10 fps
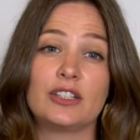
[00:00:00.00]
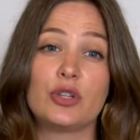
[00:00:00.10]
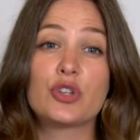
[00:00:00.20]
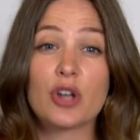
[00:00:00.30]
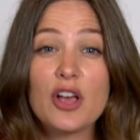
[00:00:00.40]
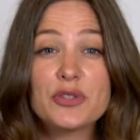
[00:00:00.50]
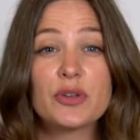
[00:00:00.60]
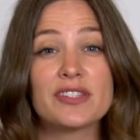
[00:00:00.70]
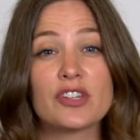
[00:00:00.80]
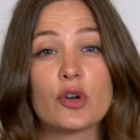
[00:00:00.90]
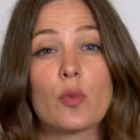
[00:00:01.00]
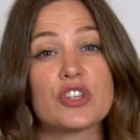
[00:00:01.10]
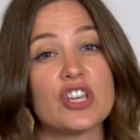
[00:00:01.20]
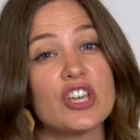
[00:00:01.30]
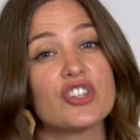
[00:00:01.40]
You should also consider
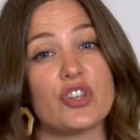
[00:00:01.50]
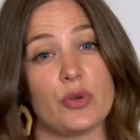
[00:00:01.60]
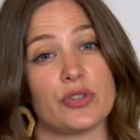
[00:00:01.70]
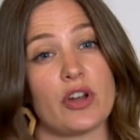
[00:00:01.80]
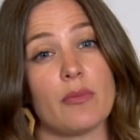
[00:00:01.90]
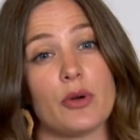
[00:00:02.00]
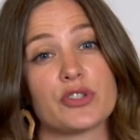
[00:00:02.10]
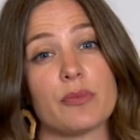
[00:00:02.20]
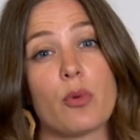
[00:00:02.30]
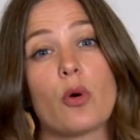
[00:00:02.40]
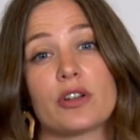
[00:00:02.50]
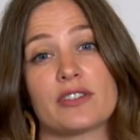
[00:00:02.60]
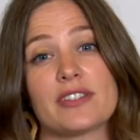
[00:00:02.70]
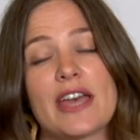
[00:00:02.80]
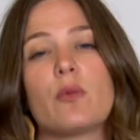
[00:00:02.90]
which issues are most
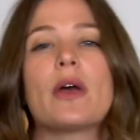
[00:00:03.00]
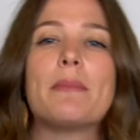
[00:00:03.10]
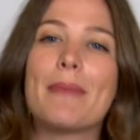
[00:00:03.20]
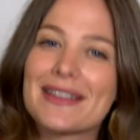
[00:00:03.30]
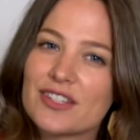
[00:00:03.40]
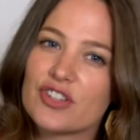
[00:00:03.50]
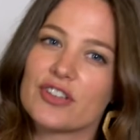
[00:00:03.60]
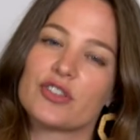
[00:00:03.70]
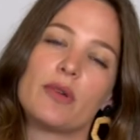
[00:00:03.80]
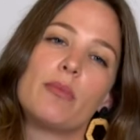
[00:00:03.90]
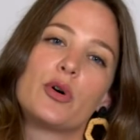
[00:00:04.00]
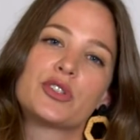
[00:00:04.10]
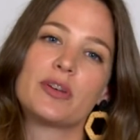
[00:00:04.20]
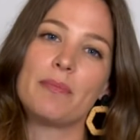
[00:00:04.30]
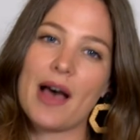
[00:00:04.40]
important and what messages are
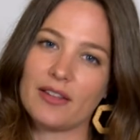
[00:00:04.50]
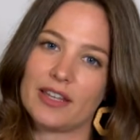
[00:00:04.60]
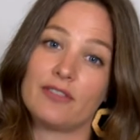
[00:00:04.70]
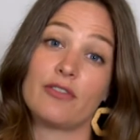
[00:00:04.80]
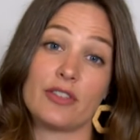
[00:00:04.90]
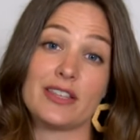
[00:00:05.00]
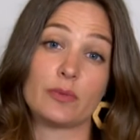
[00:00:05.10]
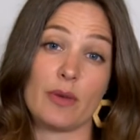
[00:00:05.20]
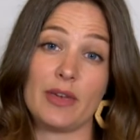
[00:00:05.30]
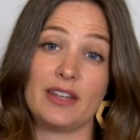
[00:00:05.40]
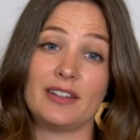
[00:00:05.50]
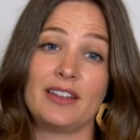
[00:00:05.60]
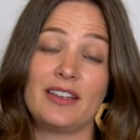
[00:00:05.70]
most compelling for these women.